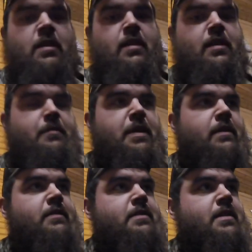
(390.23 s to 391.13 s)
It
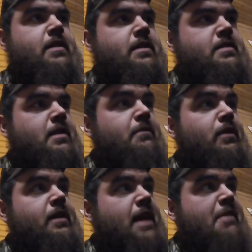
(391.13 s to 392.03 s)
appears at some
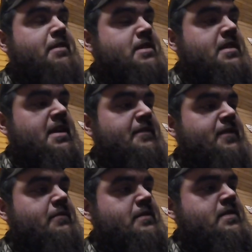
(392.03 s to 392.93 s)
point in time in its life
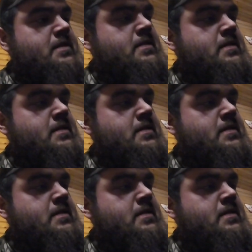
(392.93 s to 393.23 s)
it was